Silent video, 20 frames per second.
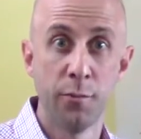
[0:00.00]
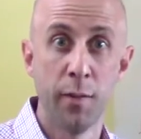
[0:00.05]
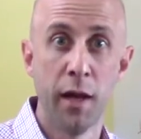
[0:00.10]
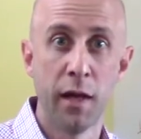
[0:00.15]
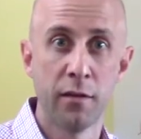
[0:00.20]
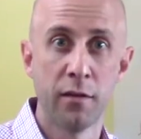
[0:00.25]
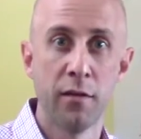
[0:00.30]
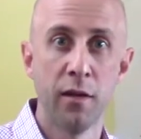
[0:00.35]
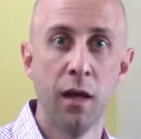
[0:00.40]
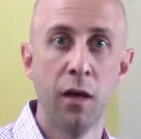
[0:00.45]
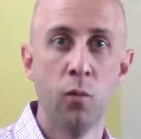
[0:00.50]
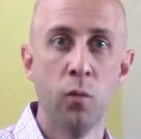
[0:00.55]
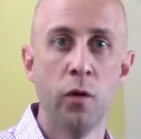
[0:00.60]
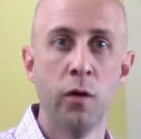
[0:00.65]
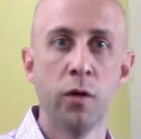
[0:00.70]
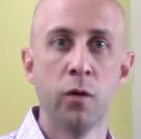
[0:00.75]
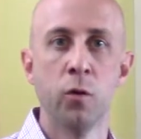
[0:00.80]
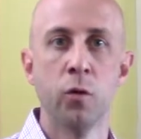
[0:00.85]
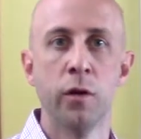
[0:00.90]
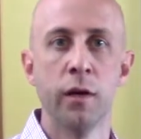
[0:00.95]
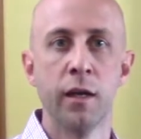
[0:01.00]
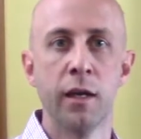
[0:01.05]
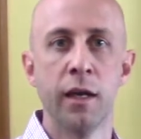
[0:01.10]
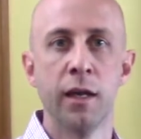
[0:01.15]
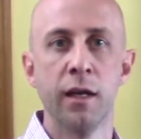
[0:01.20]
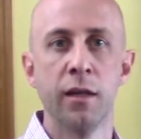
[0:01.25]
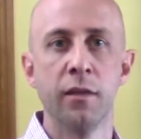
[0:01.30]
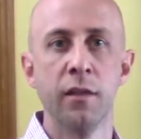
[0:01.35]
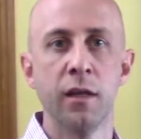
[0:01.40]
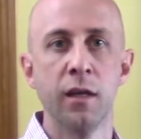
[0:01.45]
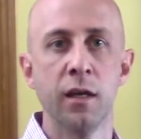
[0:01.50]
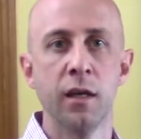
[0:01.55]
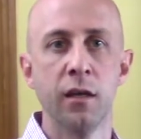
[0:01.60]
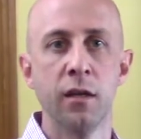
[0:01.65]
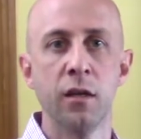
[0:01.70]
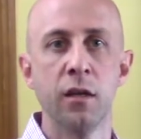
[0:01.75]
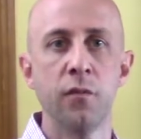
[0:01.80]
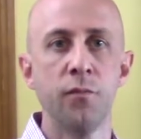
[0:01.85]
back to that 1 chord again at the end.